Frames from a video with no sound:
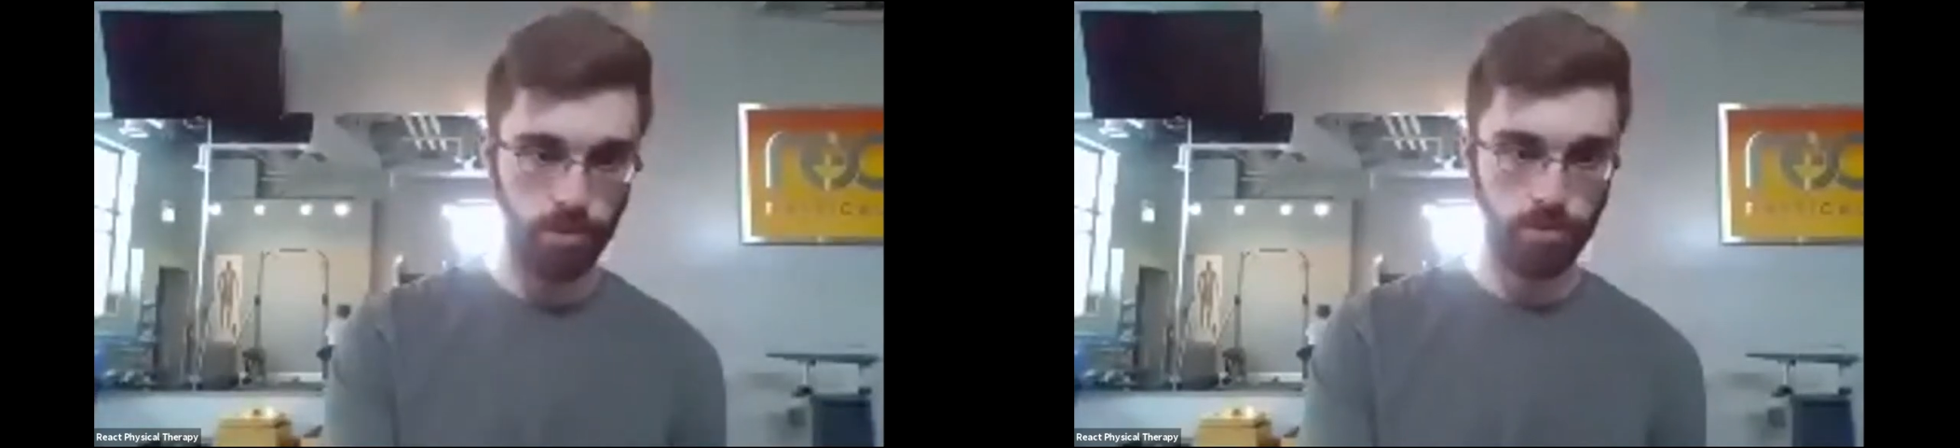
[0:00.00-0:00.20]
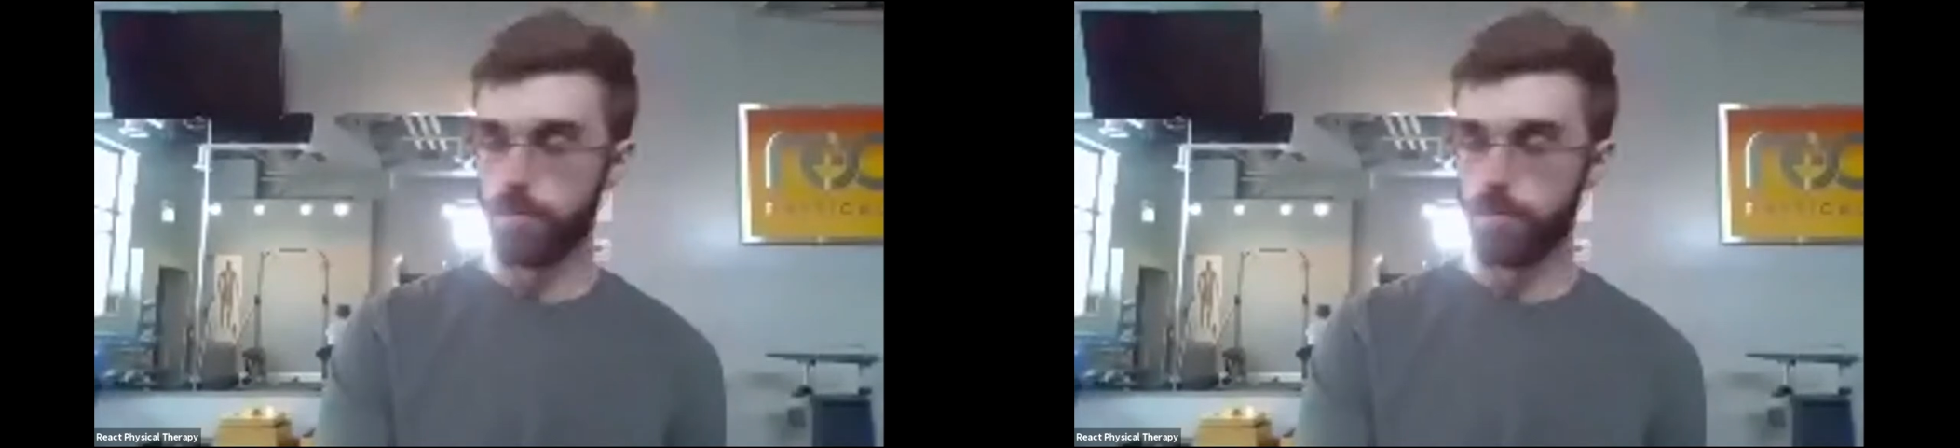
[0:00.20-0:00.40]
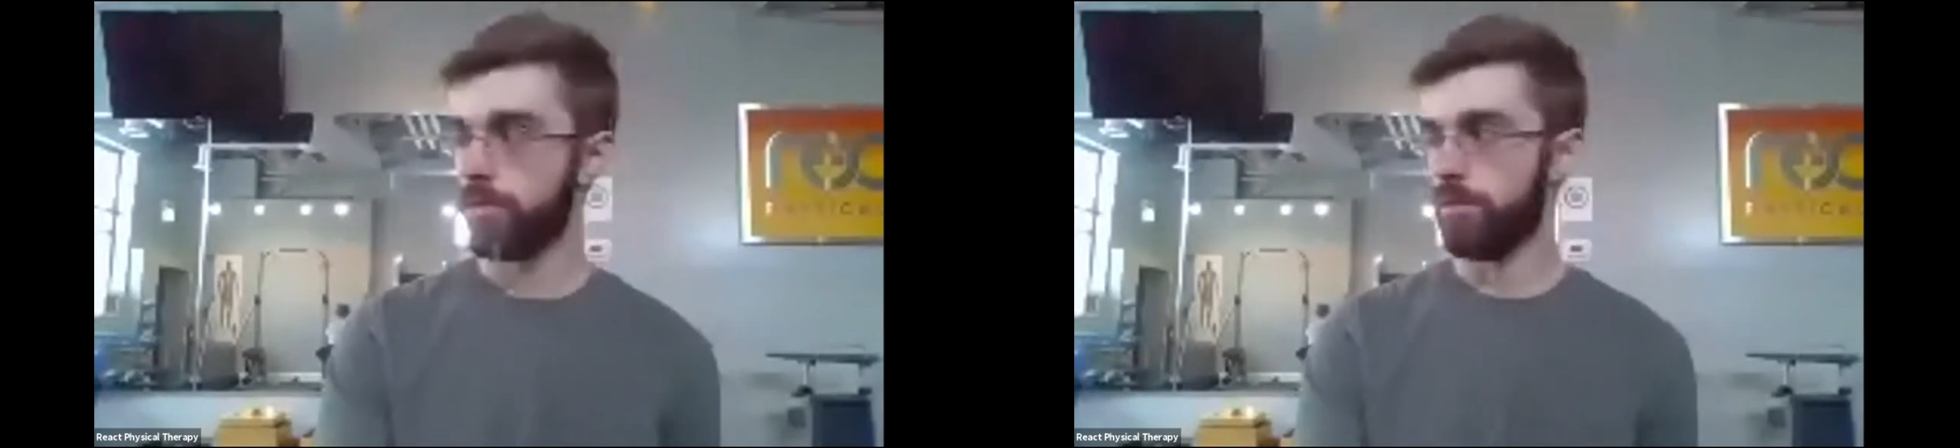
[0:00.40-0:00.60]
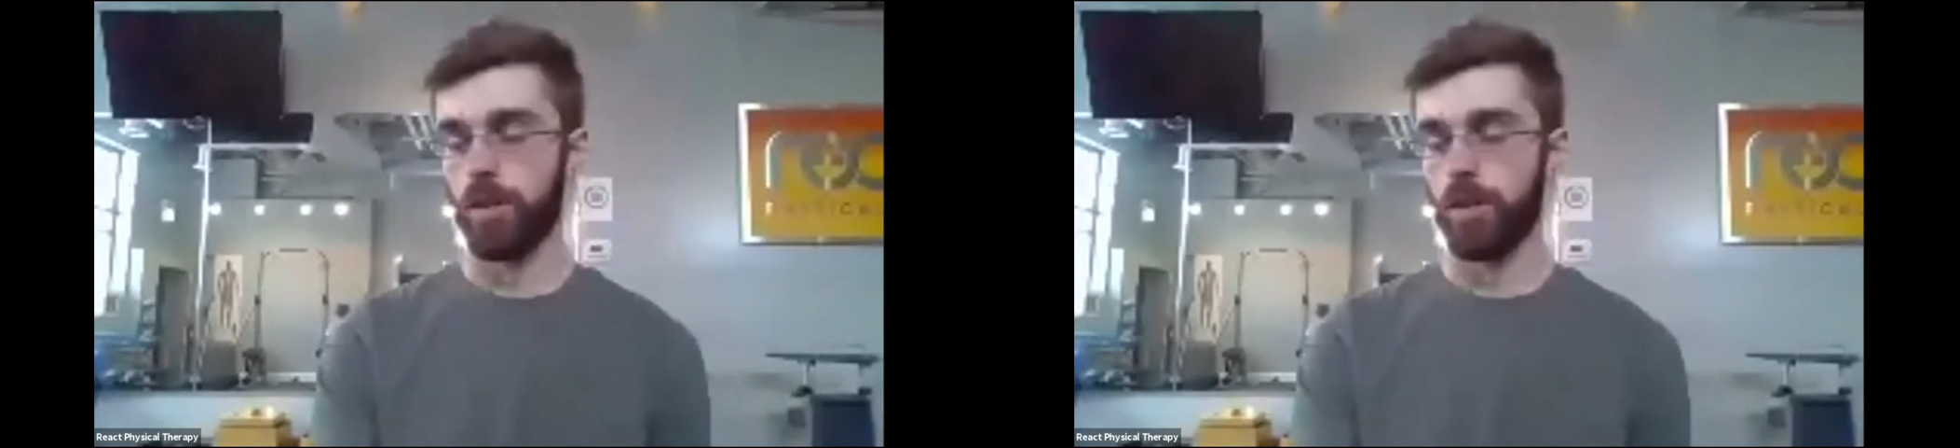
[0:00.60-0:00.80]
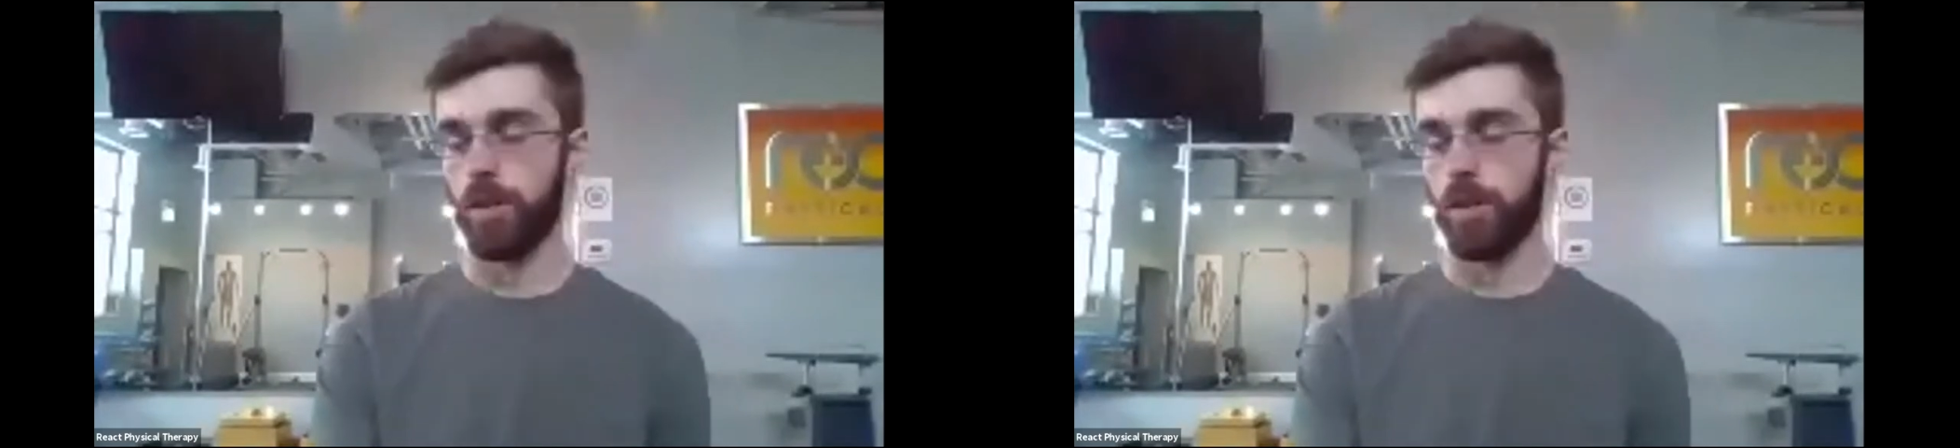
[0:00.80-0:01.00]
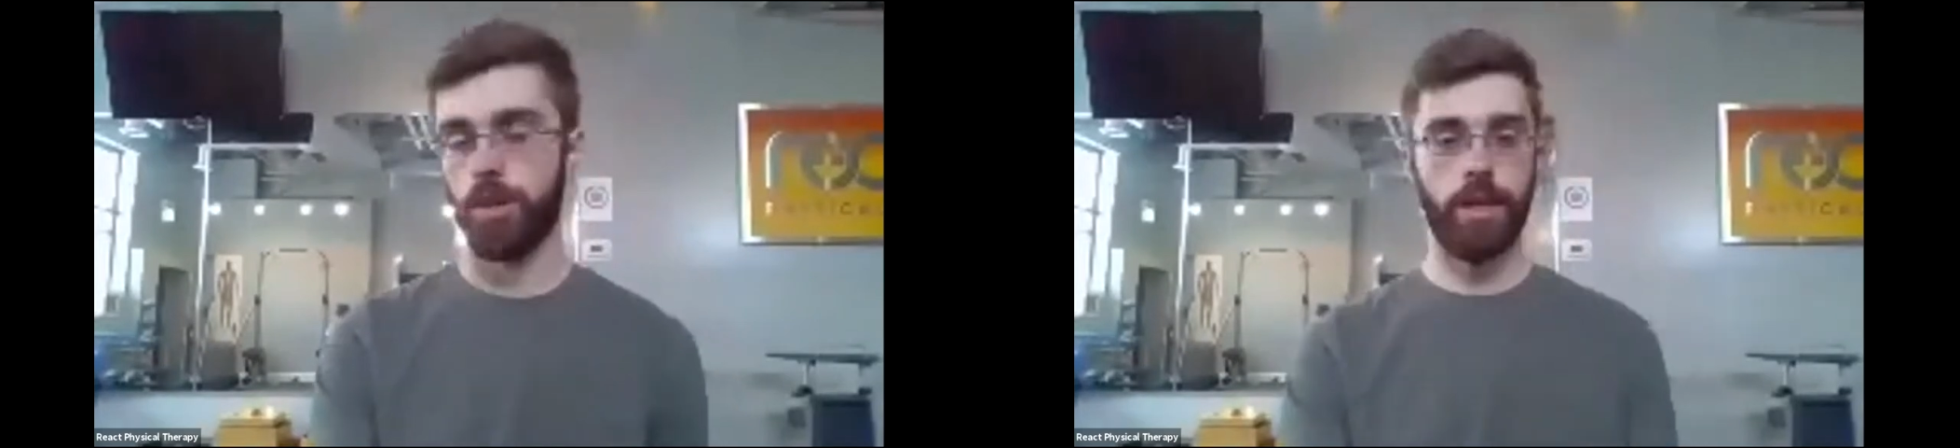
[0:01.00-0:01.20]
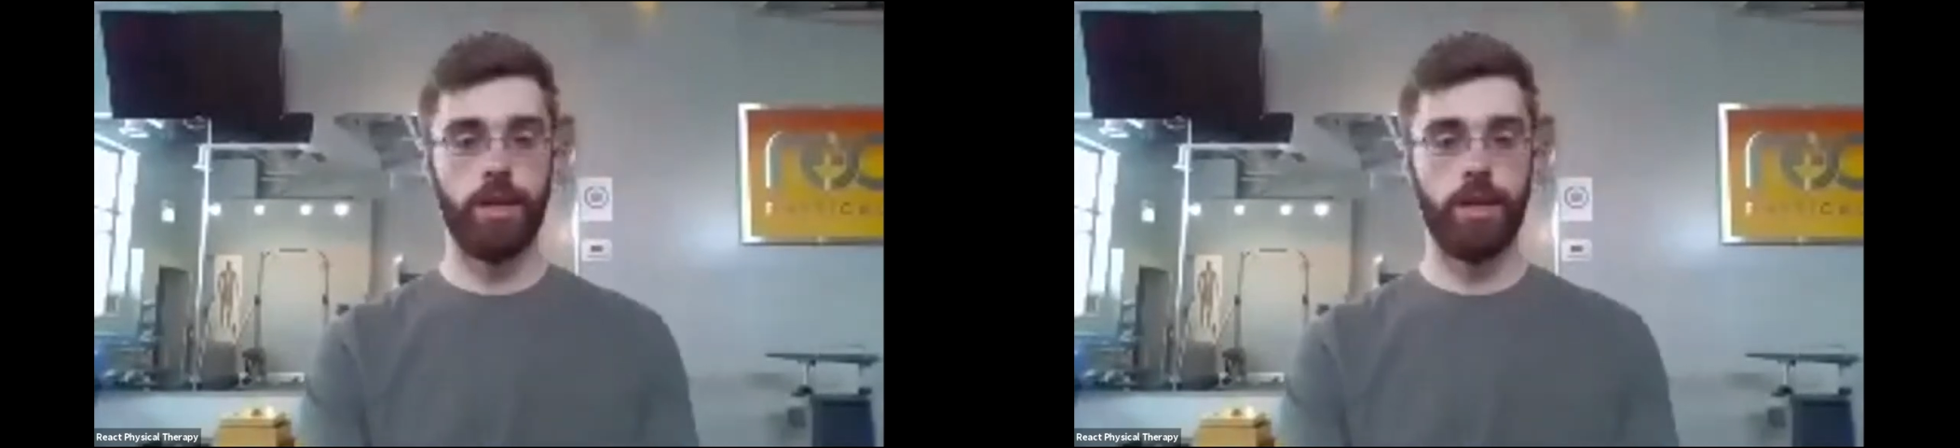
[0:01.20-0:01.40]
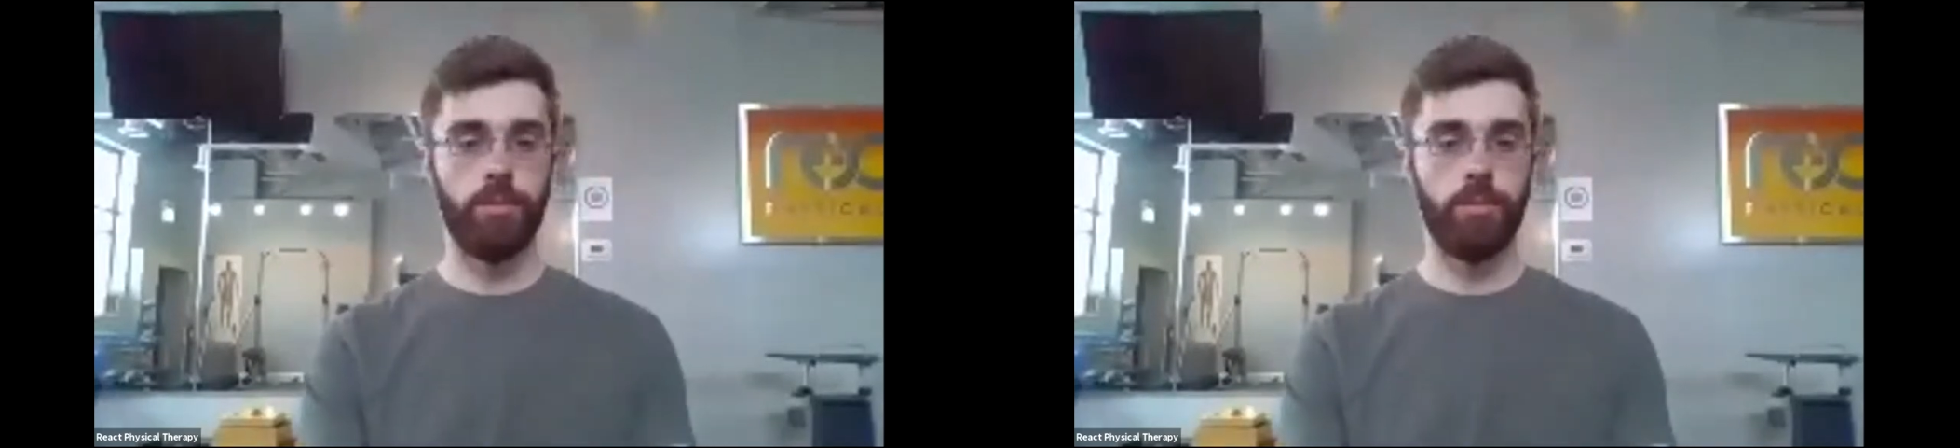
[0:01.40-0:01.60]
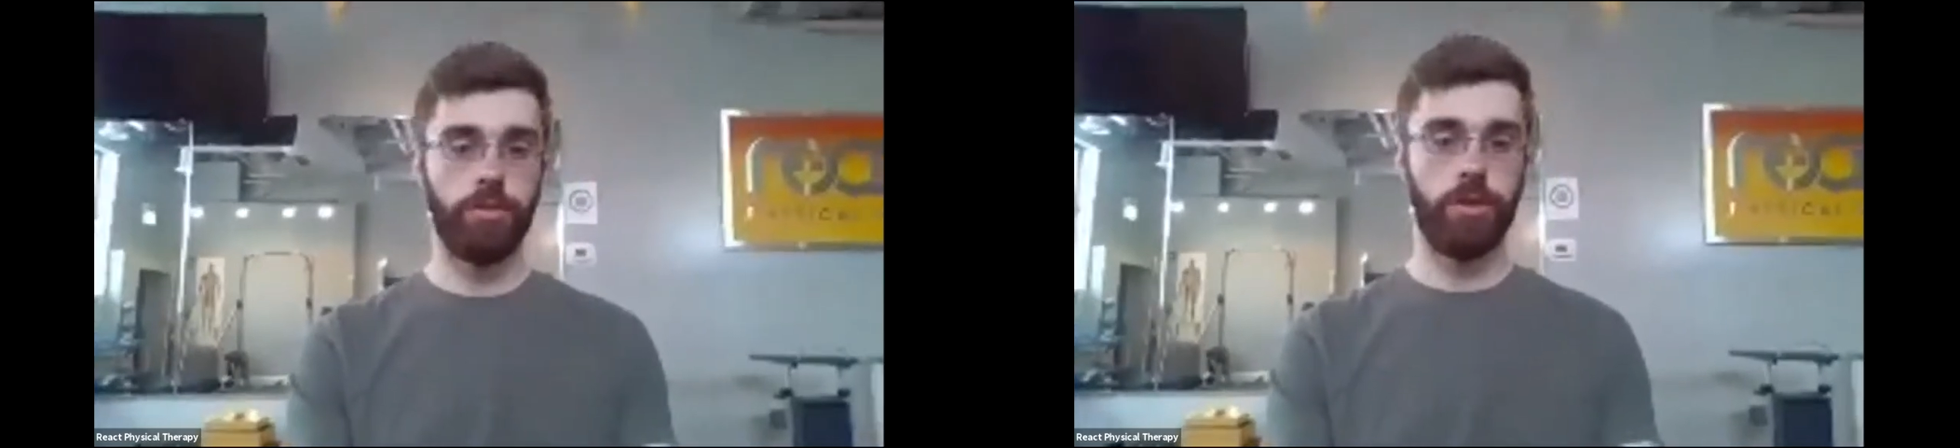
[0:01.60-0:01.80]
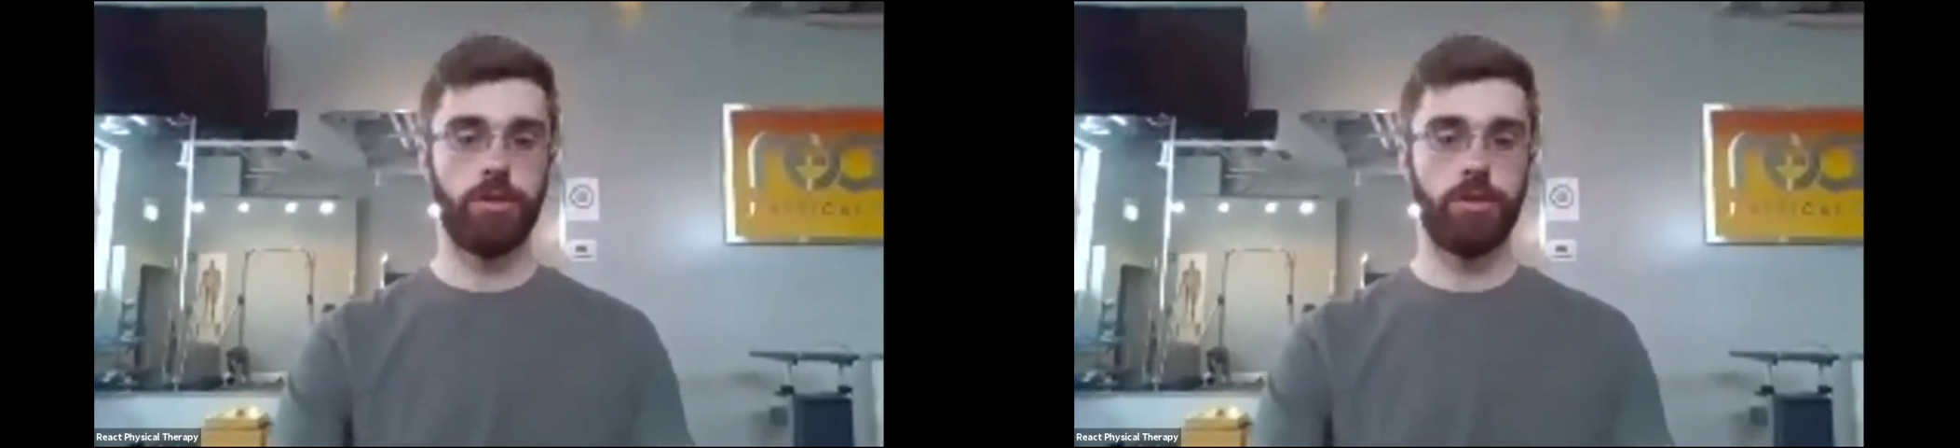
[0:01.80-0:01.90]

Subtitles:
All right, I am unfrozen. Okay.